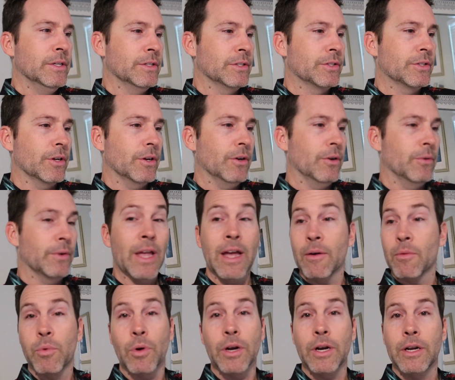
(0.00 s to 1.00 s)
So
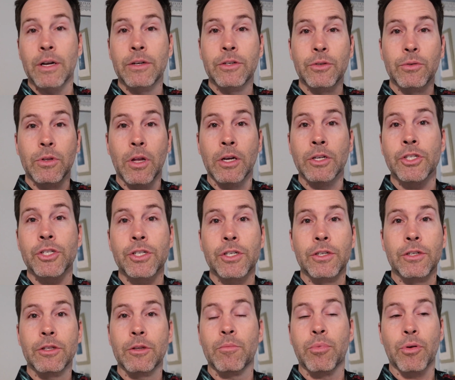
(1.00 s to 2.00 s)
yeah, we're gonna do lunch,
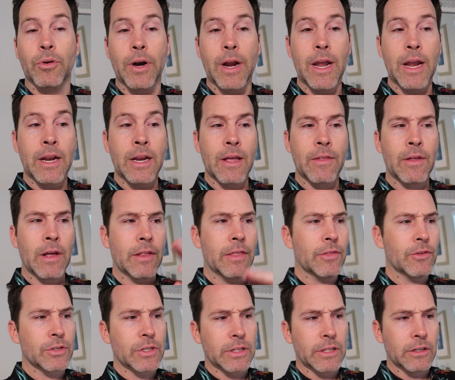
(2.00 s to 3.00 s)
the parade, and then I think
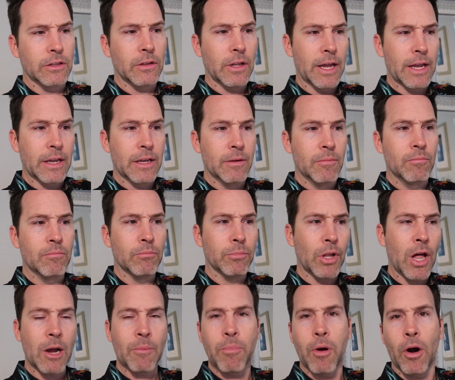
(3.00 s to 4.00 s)
there's a little like
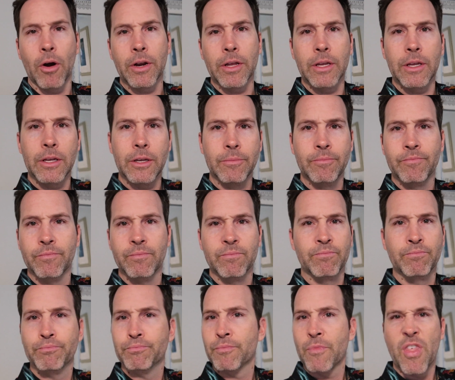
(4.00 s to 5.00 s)
block party
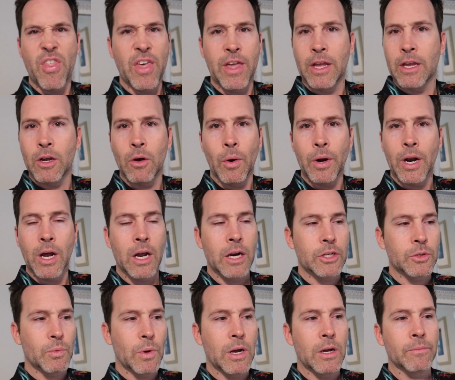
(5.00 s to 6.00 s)
thing going on
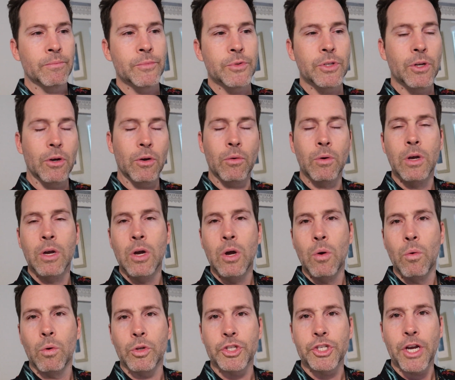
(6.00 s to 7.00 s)
as well. So
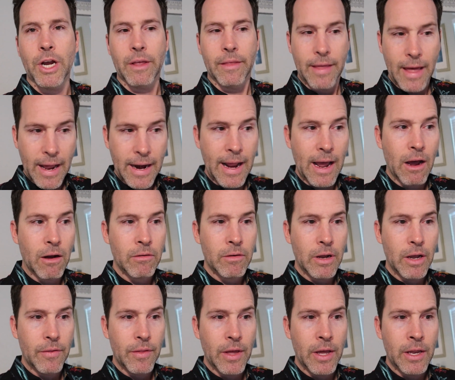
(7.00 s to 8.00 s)
we'll check that
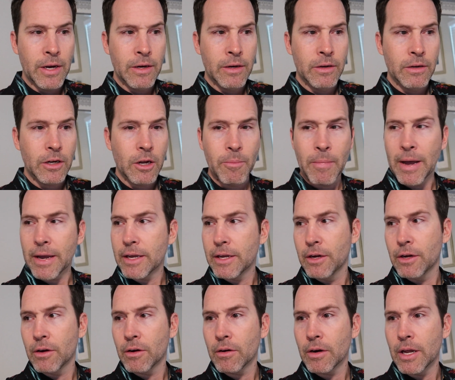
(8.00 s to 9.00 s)
out and then come back
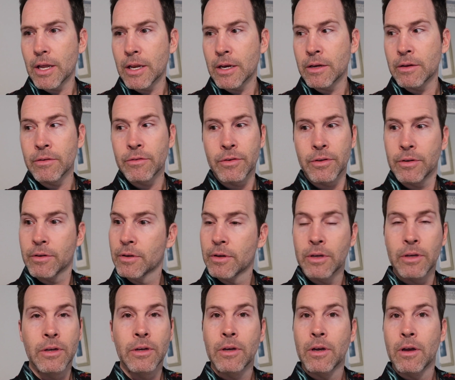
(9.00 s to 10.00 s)
here and
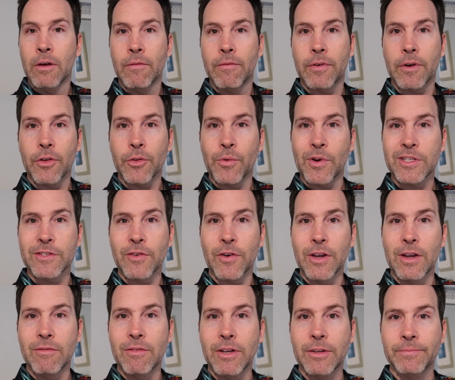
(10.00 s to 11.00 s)
throughout the rest of our
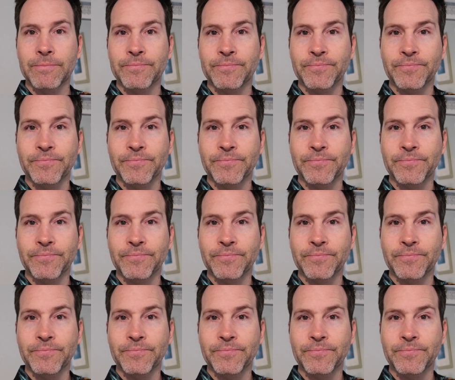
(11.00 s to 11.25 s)
evening.